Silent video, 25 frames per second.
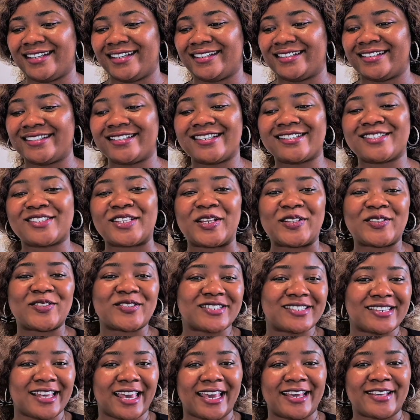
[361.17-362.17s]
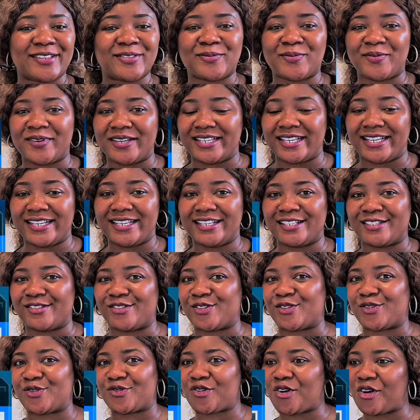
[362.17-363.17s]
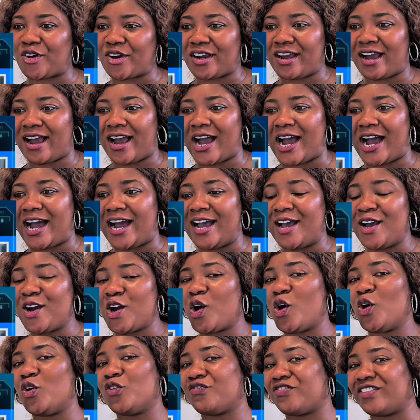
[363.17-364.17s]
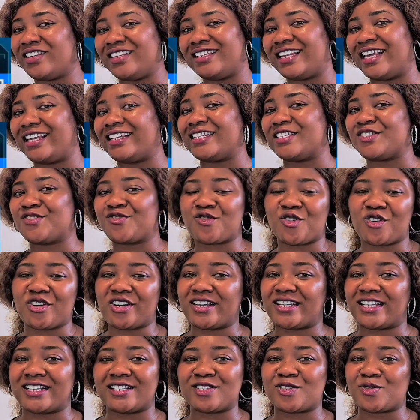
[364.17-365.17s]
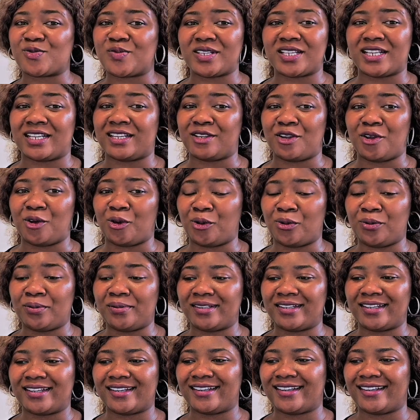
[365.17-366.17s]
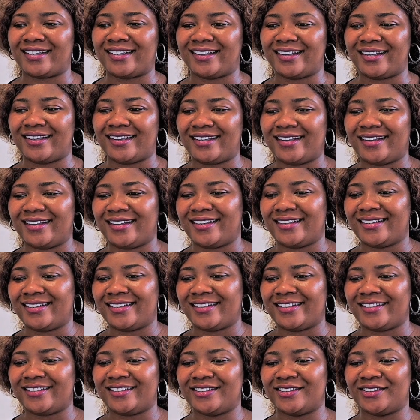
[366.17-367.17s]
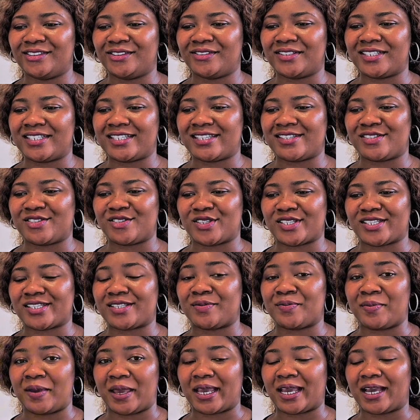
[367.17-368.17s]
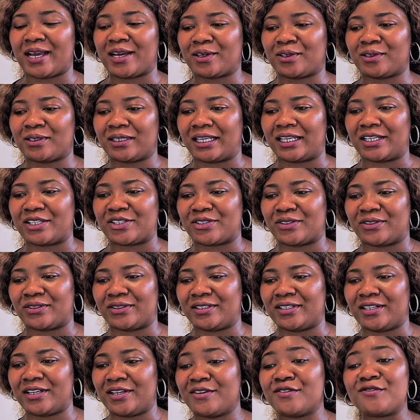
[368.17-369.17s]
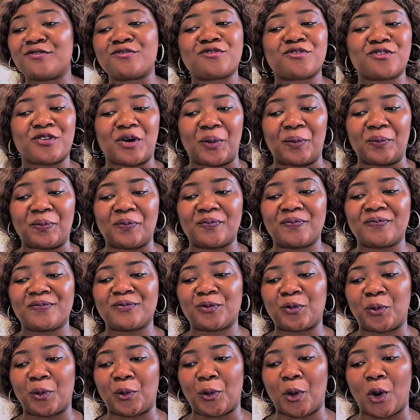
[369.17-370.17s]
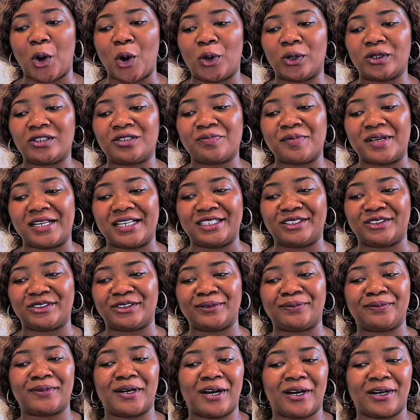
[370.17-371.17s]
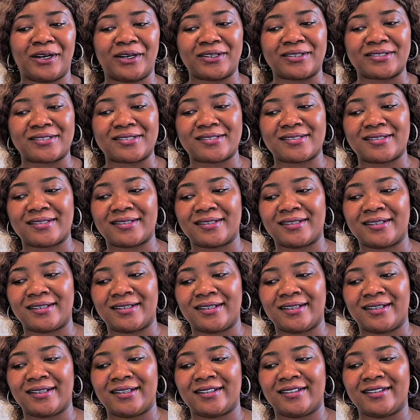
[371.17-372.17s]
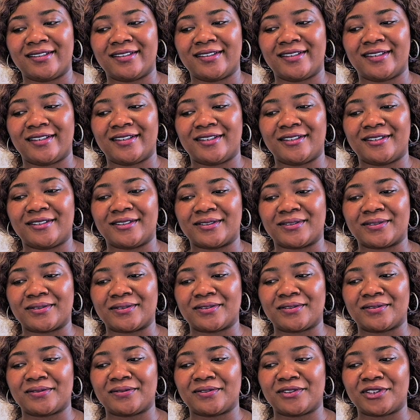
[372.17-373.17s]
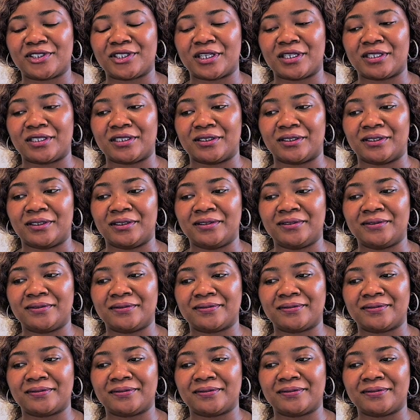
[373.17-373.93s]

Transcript: this is not to say Sweden is stronger or Finland is stronger than Sweden, no. You know, this is just a mere calculation from World Military Power, you know, channel.